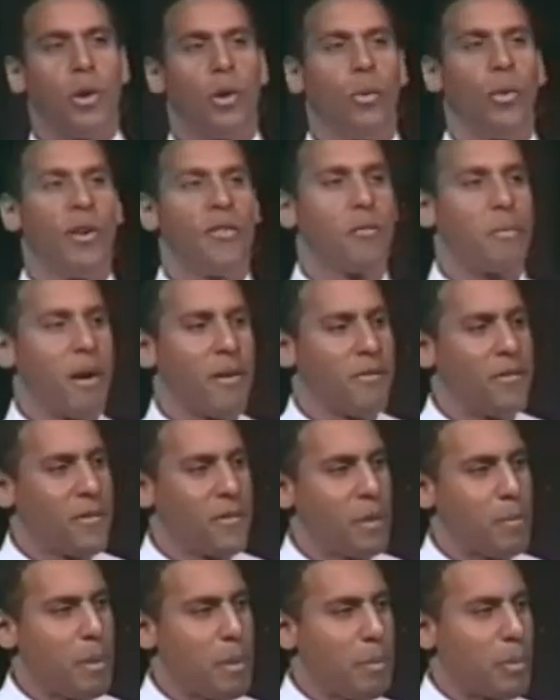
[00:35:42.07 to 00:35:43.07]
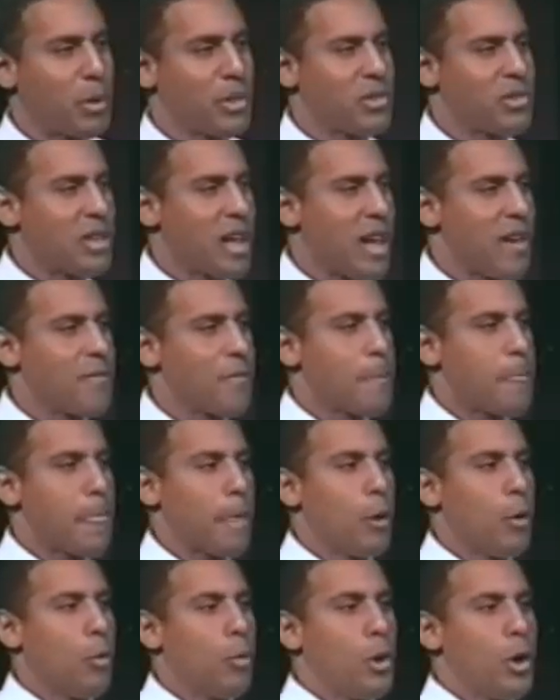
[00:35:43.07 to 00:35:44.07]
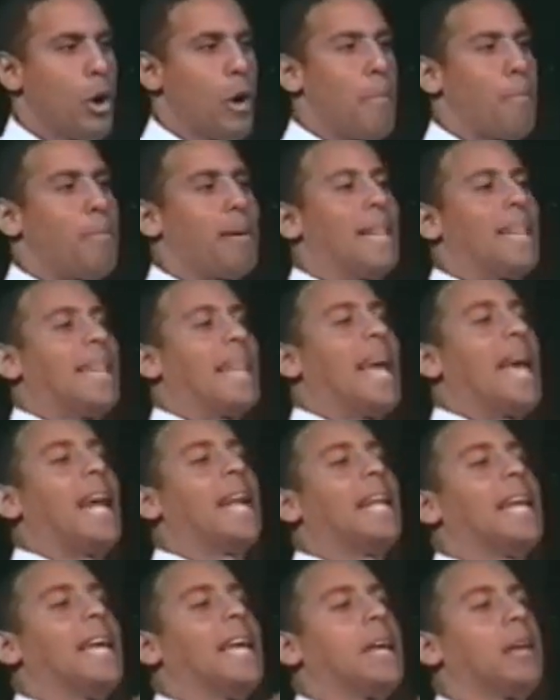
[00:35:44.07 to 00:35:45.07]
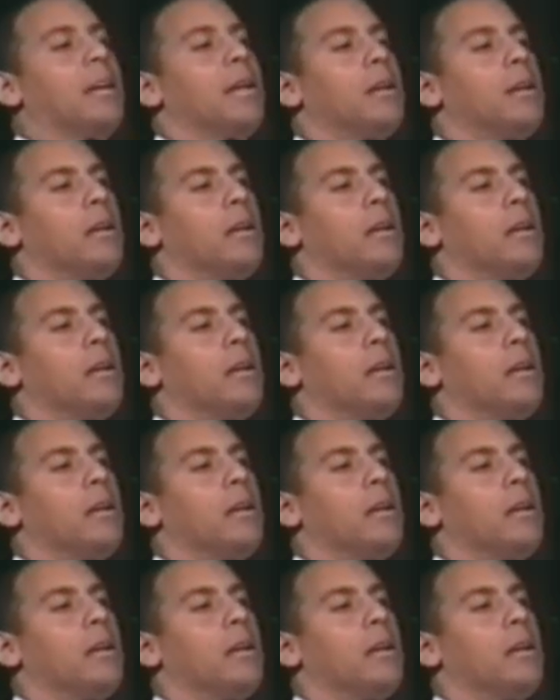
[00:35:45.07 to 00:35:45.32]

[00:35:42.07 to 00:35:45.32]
We have about 50 people on staff. We are planning